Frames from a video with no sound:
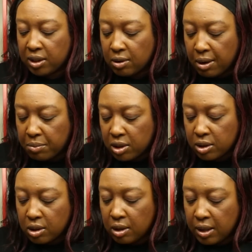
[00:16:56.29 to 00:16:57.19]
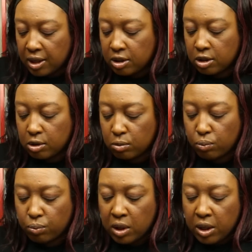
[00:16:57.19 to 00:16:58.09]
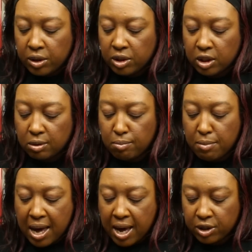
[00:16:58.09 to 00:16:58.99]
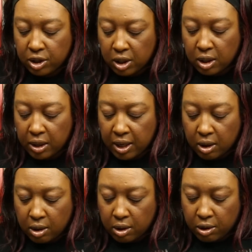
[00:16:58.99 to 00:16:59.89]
So I'm gonna assume like just mash it like